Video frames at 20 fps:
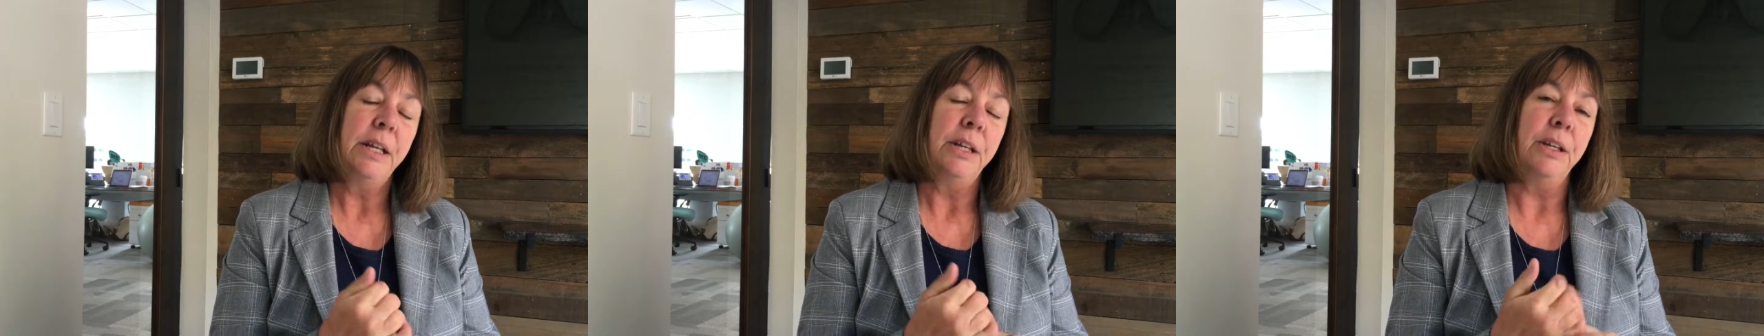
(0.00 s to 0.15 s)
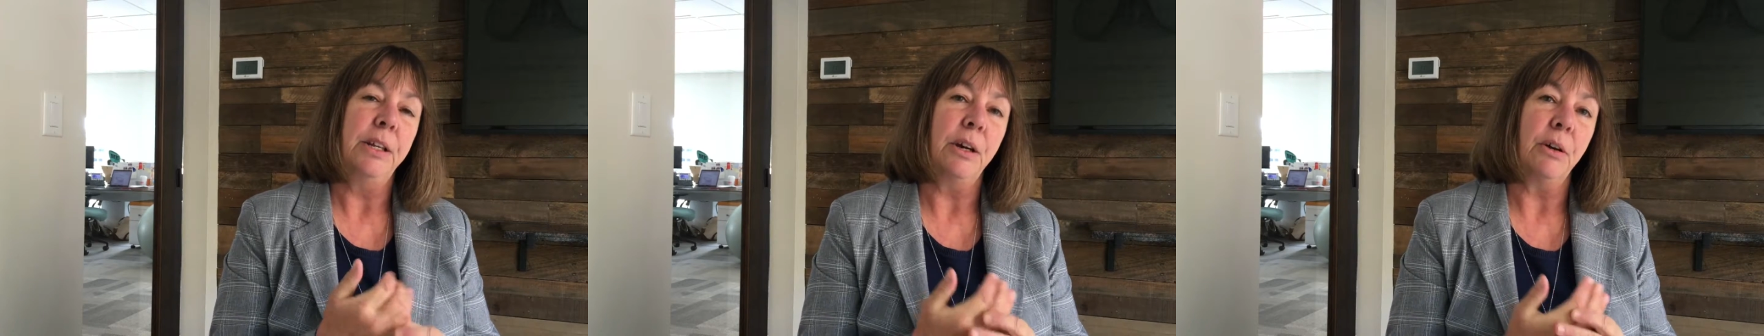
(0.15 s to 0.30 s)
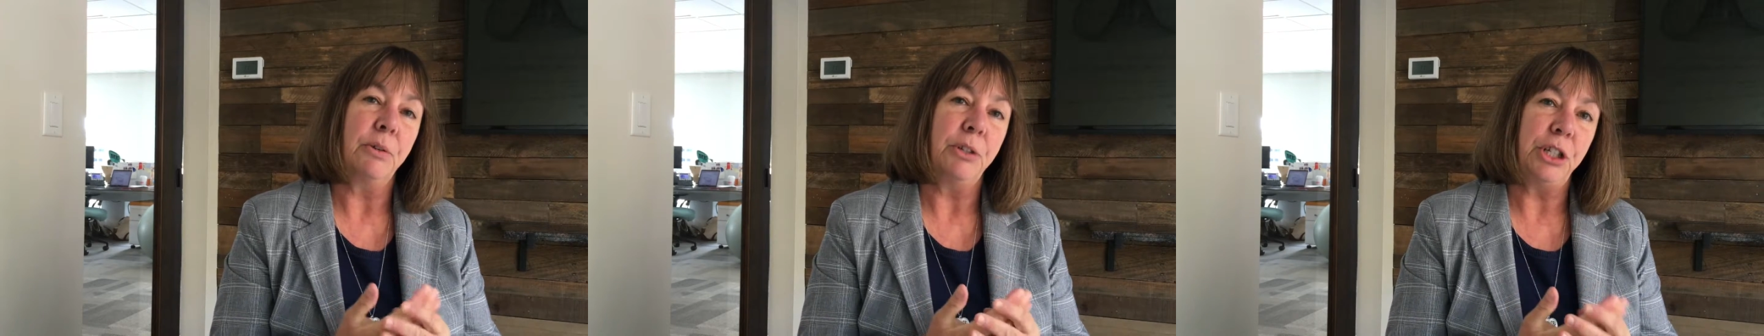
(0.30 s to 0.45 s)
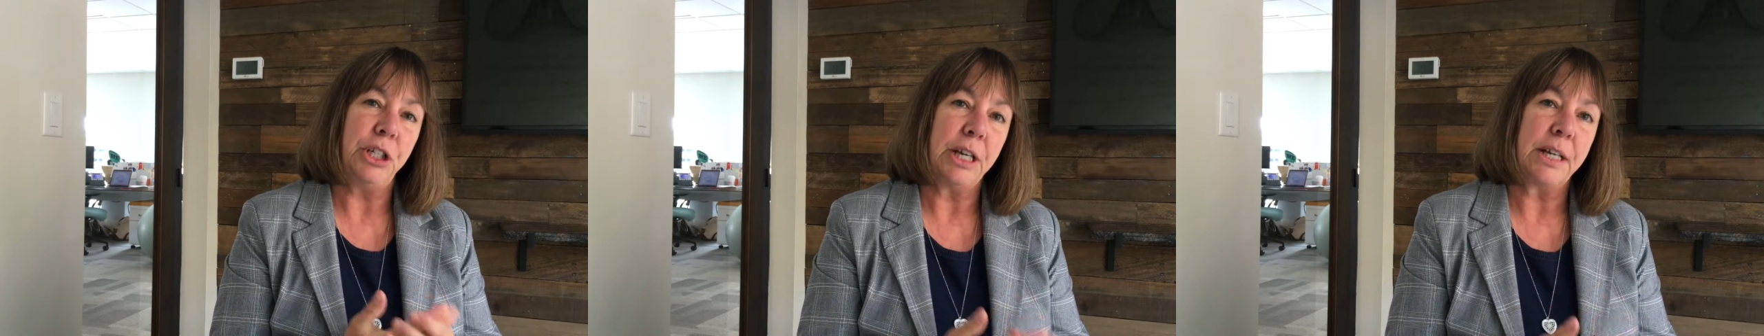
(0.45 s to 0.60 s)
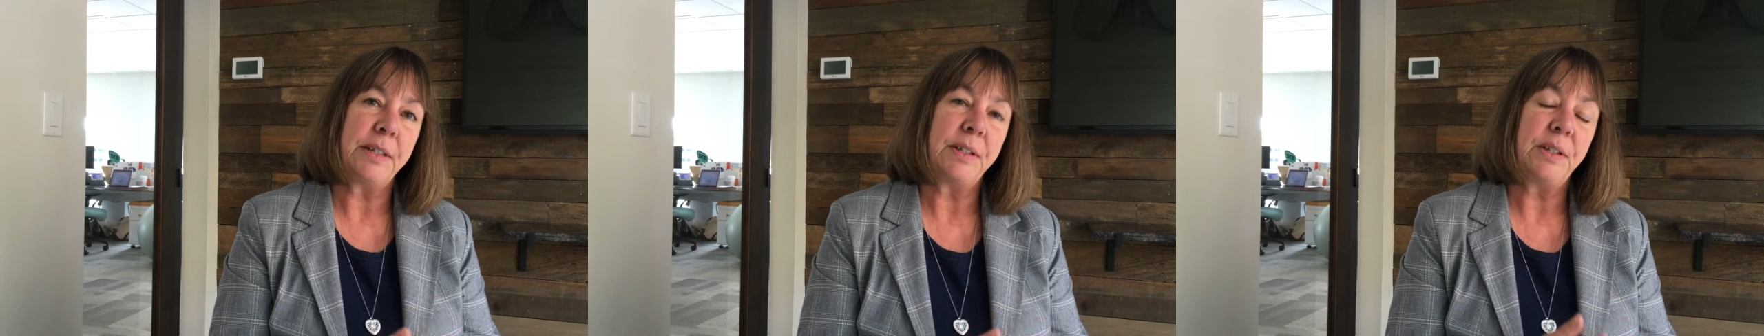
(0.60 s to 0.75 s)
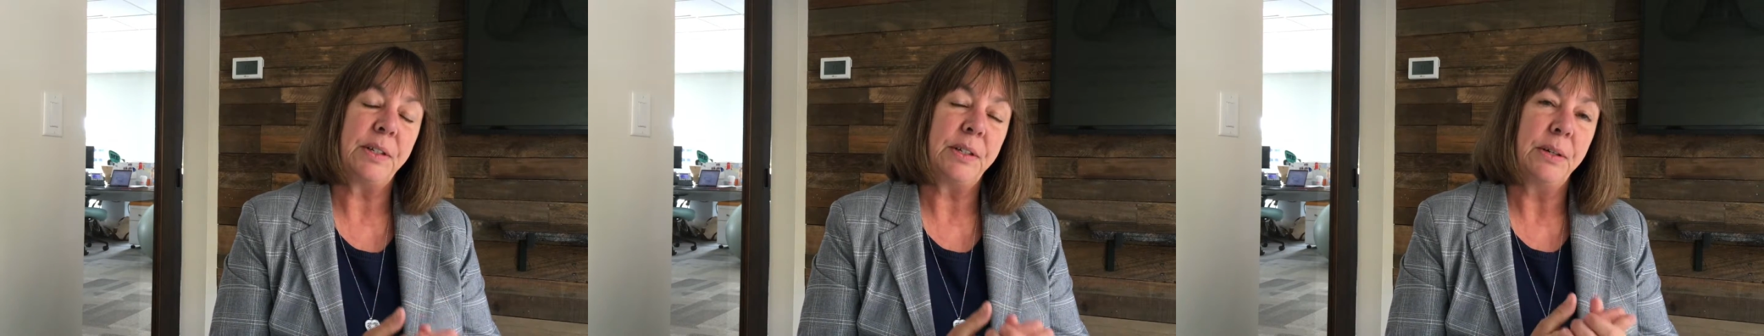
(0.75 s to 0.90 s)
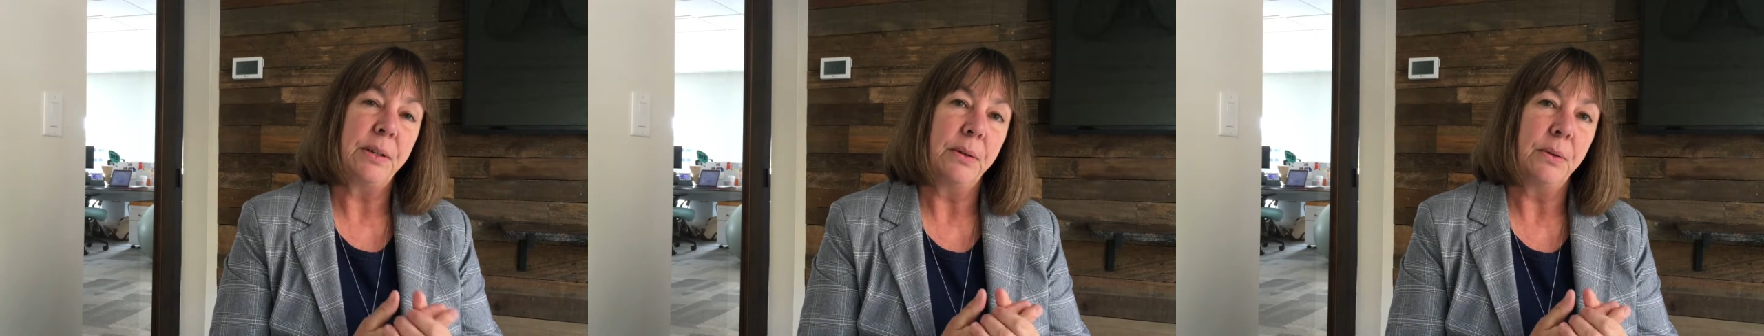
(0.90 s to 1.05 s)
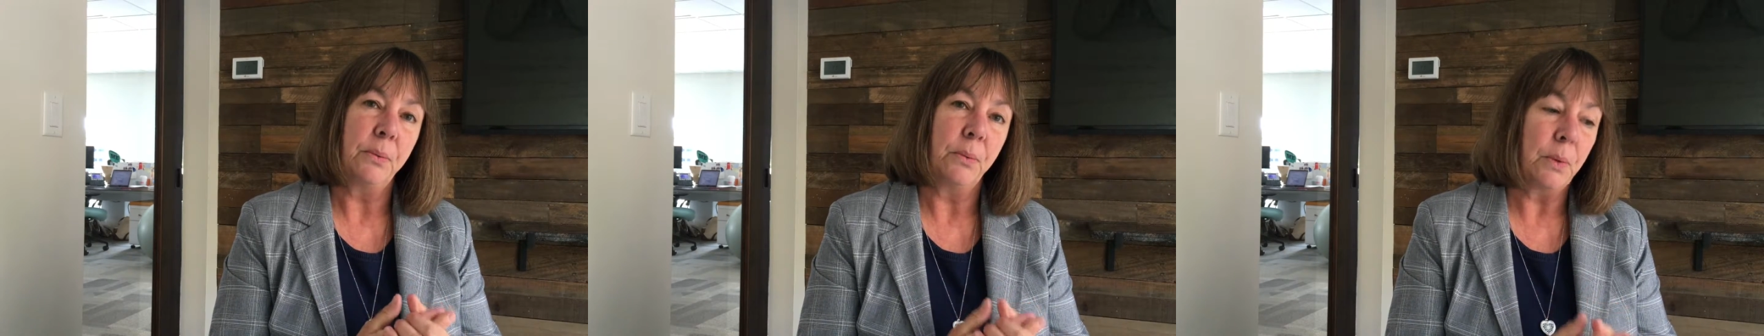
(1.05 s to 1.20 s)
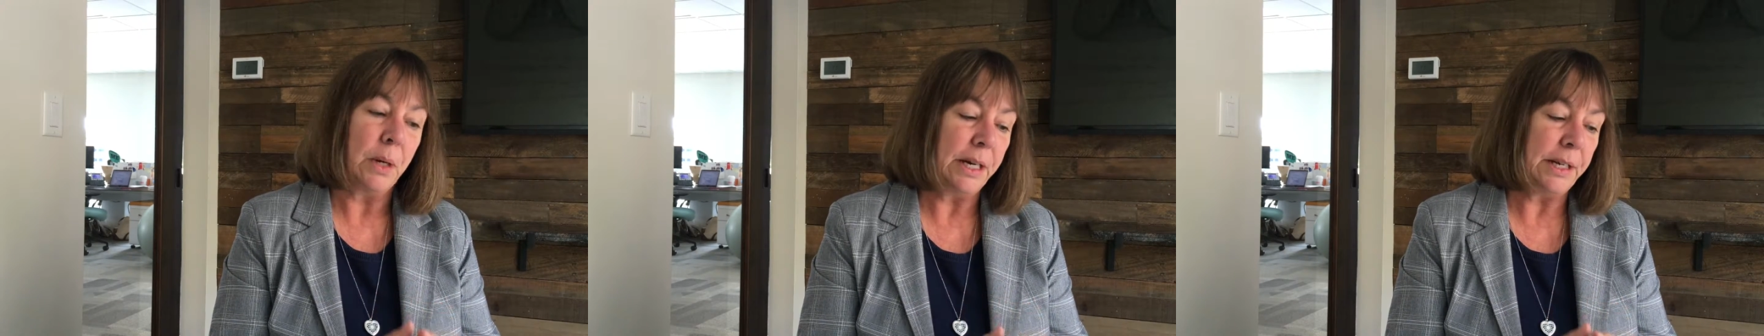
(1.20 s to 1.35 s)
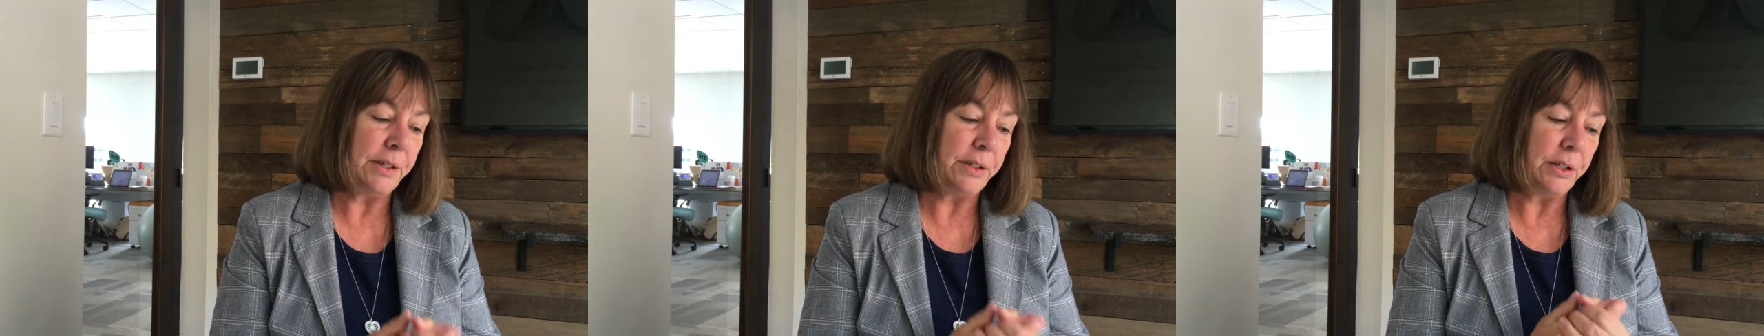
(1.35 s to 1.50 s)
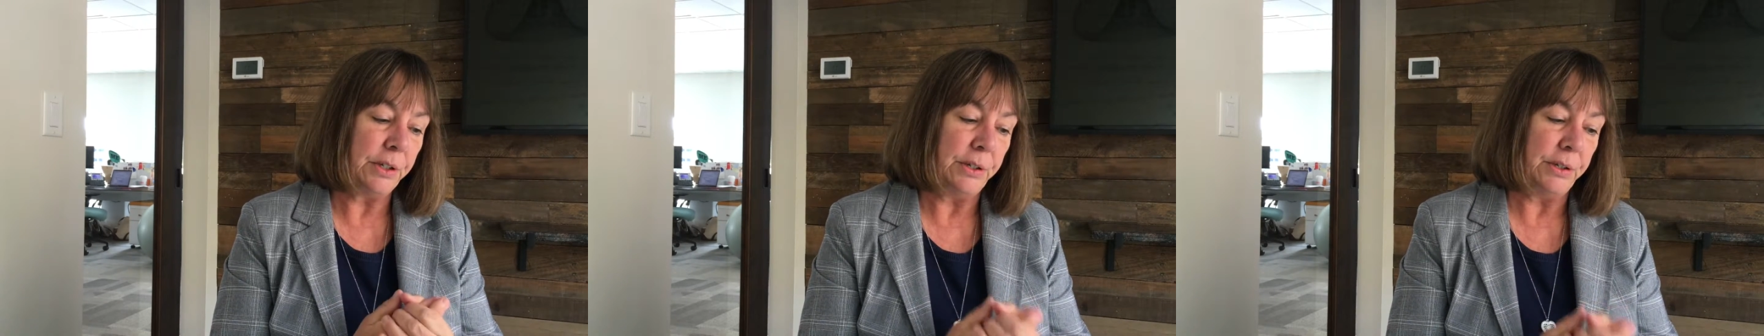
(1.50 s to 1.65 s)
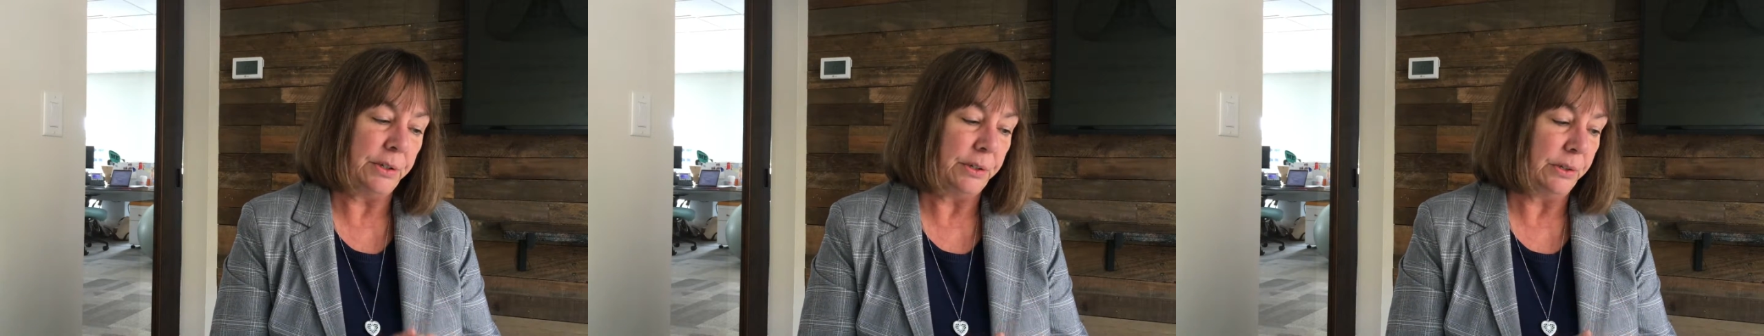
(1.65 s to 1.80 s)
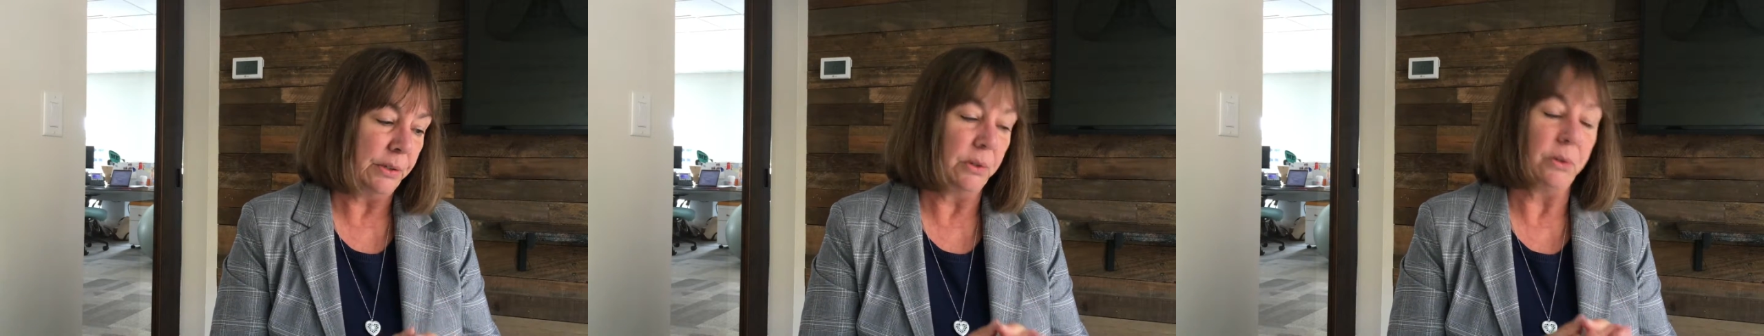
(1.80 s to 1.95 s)
know just what to
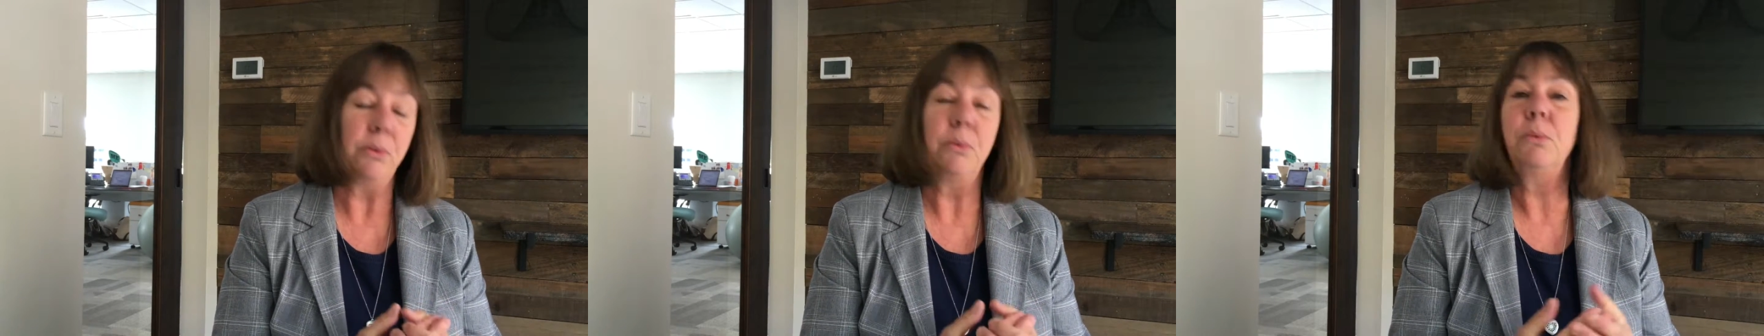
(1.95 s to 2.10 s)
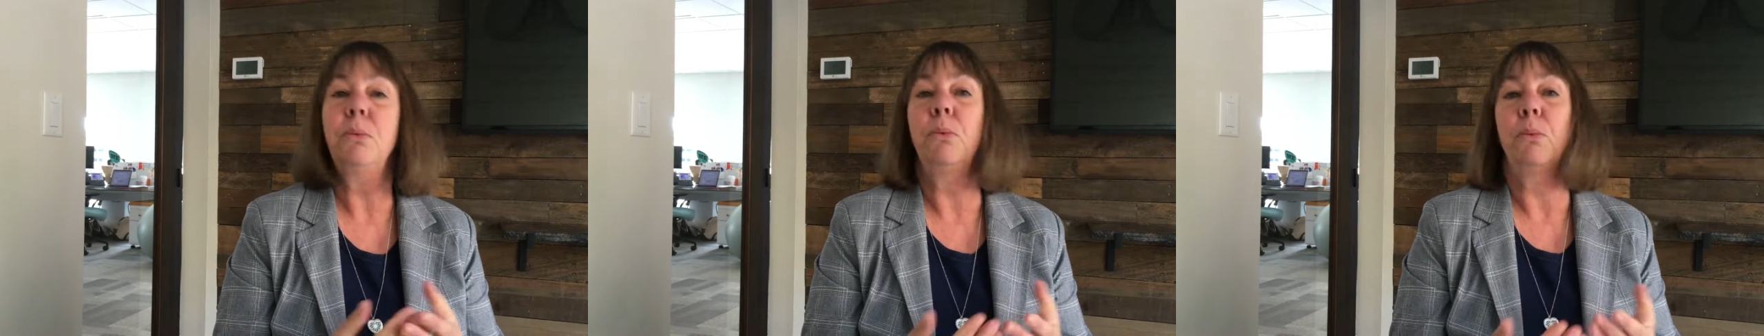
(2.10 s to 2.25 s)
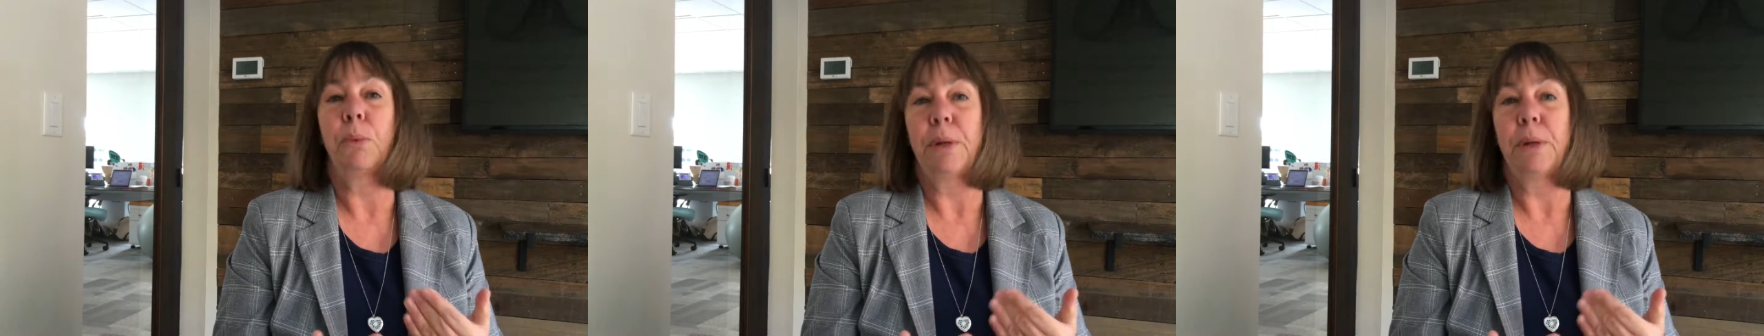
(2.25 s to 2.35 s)
do